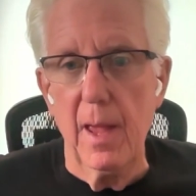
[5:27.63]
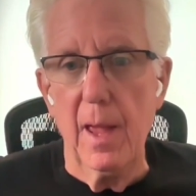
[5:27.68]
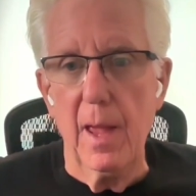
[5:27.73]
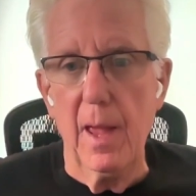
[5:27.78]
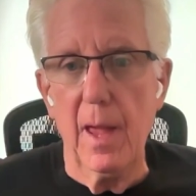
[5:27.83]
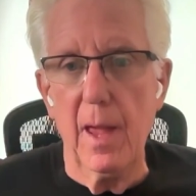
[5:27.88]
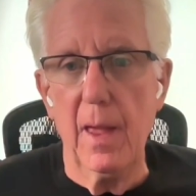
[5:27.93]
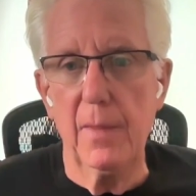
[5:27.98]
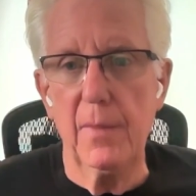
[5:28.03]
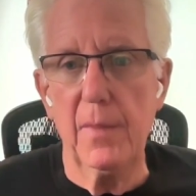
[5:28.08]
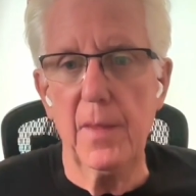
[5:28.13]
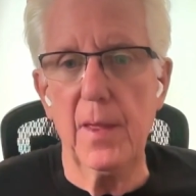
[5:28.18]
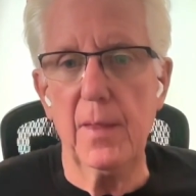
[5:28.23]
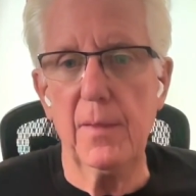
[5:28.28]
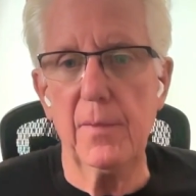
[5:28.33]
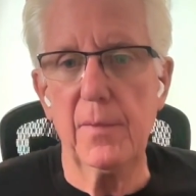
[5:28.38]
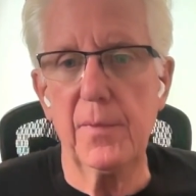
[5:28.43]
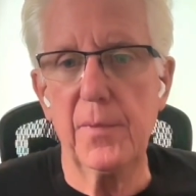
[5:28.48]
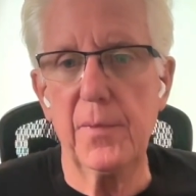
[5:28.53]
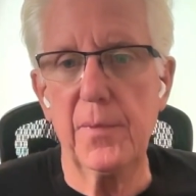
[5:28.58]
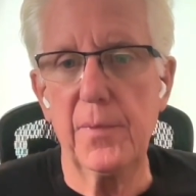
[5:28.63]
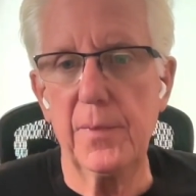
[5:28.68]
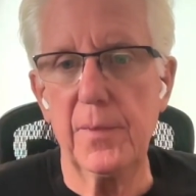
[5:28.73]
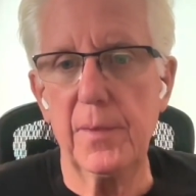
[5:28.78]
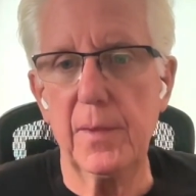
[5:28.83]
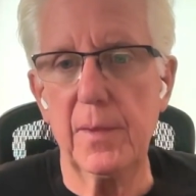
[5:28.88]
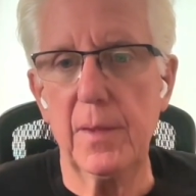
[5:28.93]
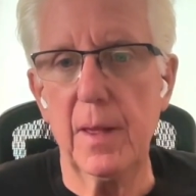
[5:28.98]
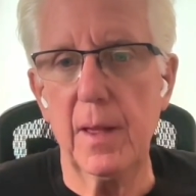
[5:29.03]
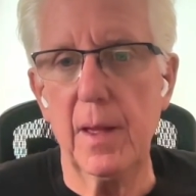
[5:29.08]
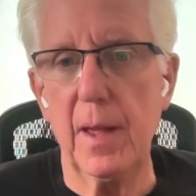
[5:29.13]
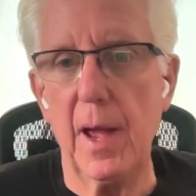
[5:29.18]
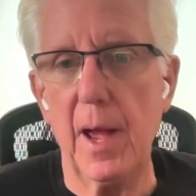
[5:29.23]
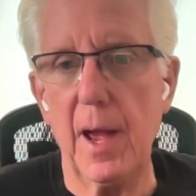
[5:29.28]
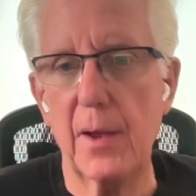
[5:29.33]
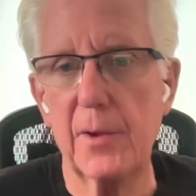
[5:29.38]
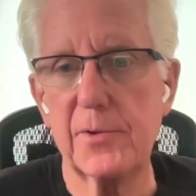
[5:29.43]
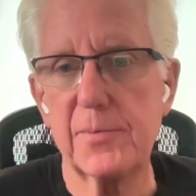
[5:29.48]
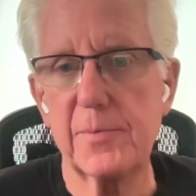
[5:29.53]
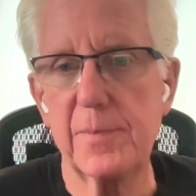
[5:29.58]
and then the
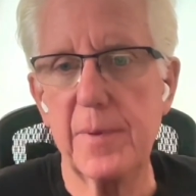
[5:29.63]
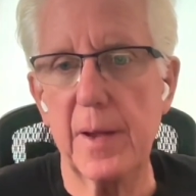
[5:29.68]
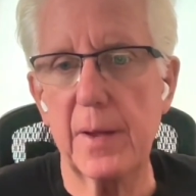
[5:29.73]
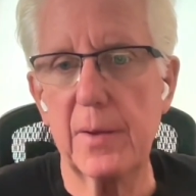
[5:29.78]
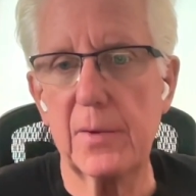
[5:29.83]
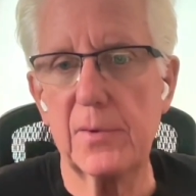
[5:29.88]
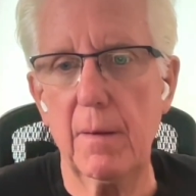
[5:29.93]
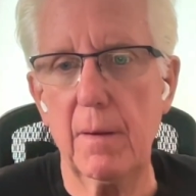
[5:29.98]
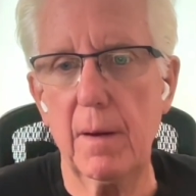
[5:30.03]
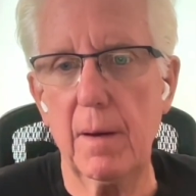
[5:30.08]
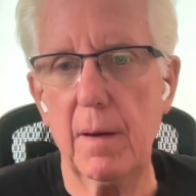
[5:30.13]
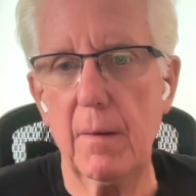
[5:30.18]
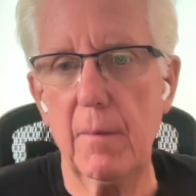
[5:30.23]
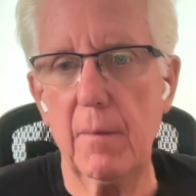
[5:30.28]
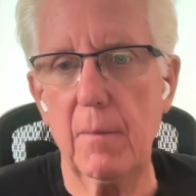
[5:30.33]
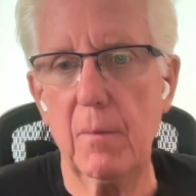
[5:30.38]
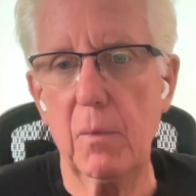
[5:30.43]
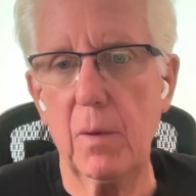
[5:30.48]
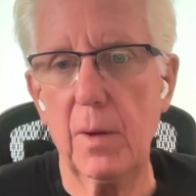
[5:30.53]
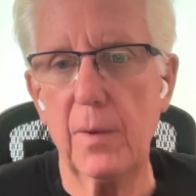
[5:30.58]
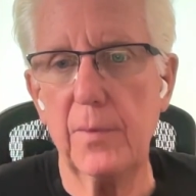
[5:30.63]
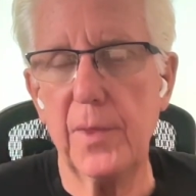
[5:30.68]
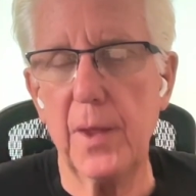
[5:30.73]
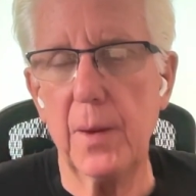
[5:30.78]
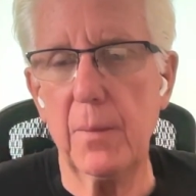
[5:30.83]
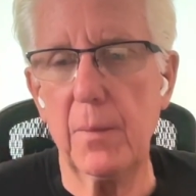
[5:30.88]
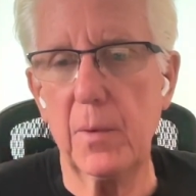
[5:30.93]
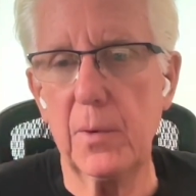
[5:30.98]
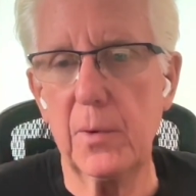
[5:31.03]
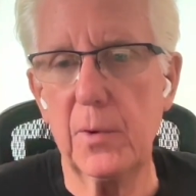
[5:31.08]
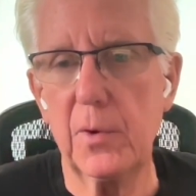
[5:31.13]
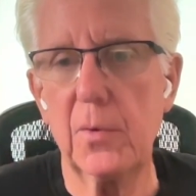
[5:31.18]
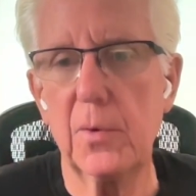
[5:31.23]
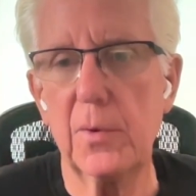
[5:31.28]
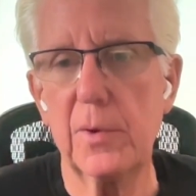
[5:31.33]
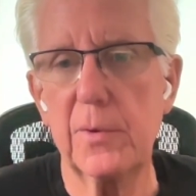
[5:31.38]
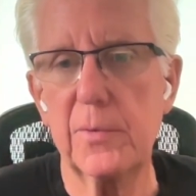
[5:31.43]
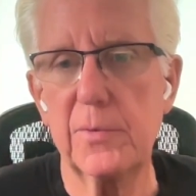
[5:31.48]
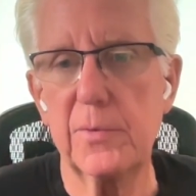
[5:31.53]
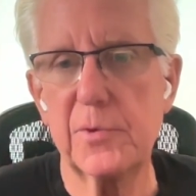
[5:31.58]
aspects of what they were
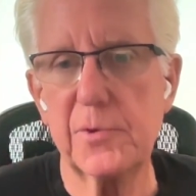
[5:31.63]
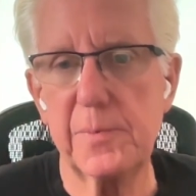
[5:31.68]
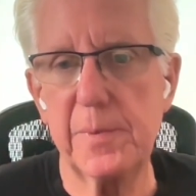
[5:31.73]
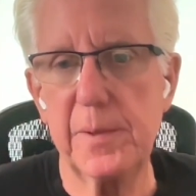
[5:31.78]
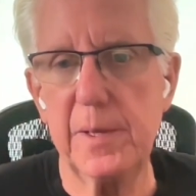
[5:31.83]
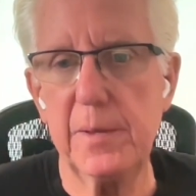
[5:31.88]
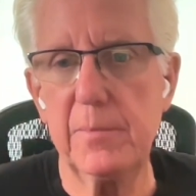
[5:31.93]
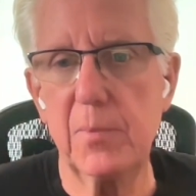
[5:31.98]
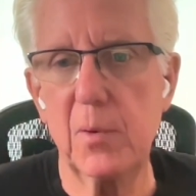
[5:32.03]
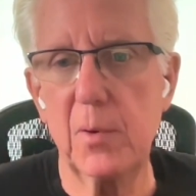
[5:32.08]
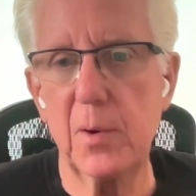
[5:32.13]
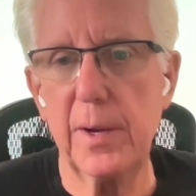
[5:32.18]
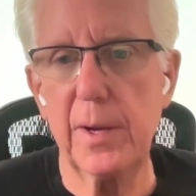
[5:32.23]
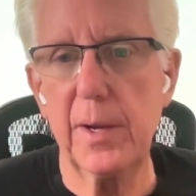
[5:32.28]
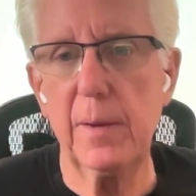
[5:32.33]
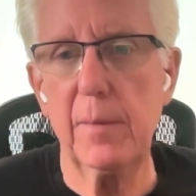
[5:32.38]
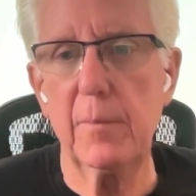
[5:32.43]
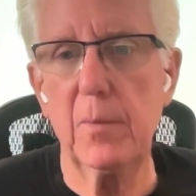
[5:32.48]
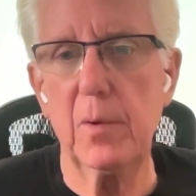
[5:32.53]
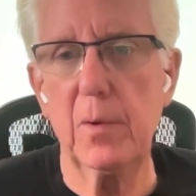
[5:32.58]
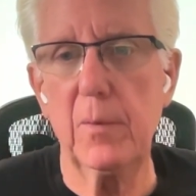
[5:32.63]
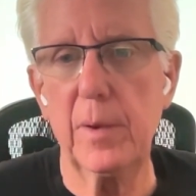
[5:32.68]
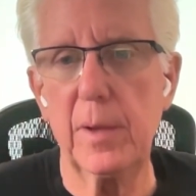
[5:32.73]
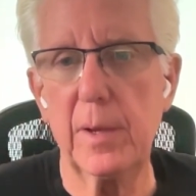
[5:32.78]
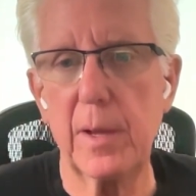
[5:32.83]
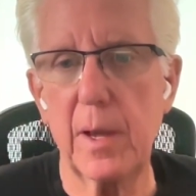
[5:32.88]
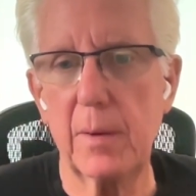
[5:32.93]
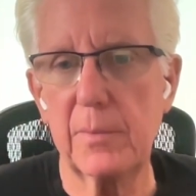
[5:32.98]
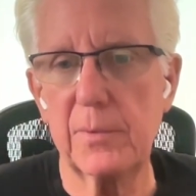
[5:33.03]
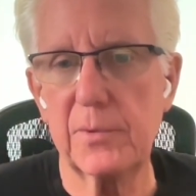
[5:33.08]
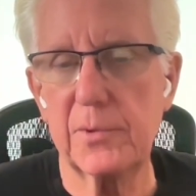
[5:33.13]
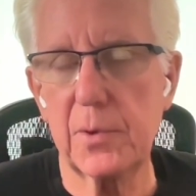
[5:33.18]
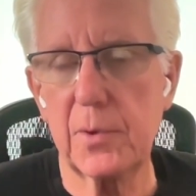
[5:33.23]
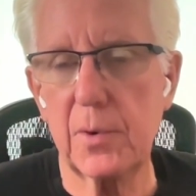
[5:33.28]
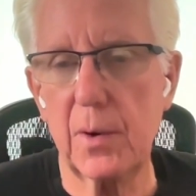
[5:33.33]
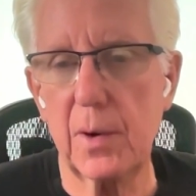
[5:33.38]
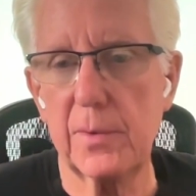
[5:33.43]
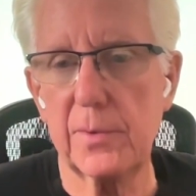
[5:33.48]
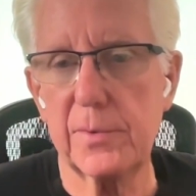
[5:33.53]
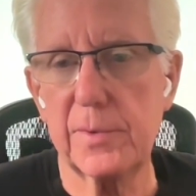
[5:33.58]
doing, speed breeding, moving cubs
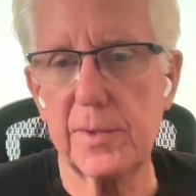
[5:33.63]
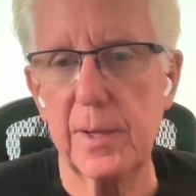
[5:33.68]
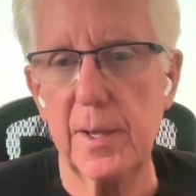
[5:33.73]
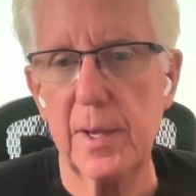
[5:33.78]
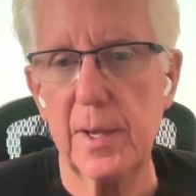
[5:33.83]
across,